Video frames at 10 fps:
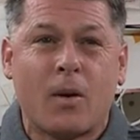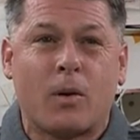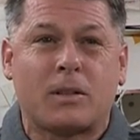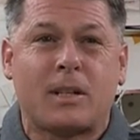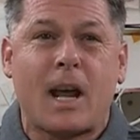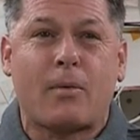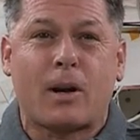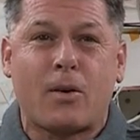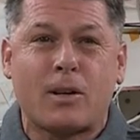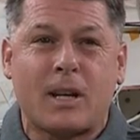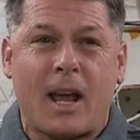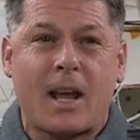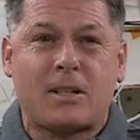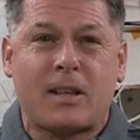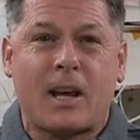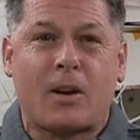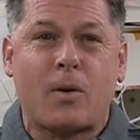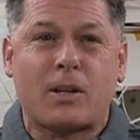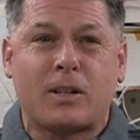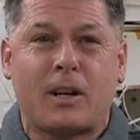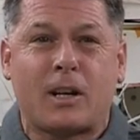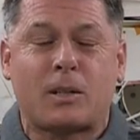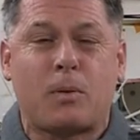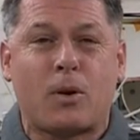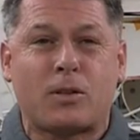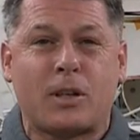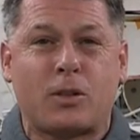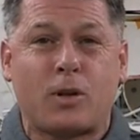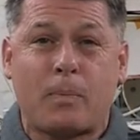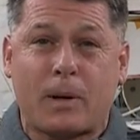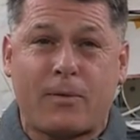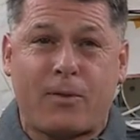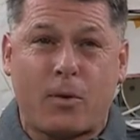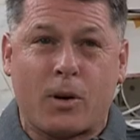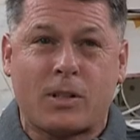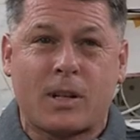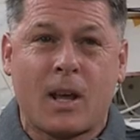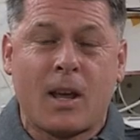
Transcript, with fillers: Well, today we're going to answer that question and explore centripetal force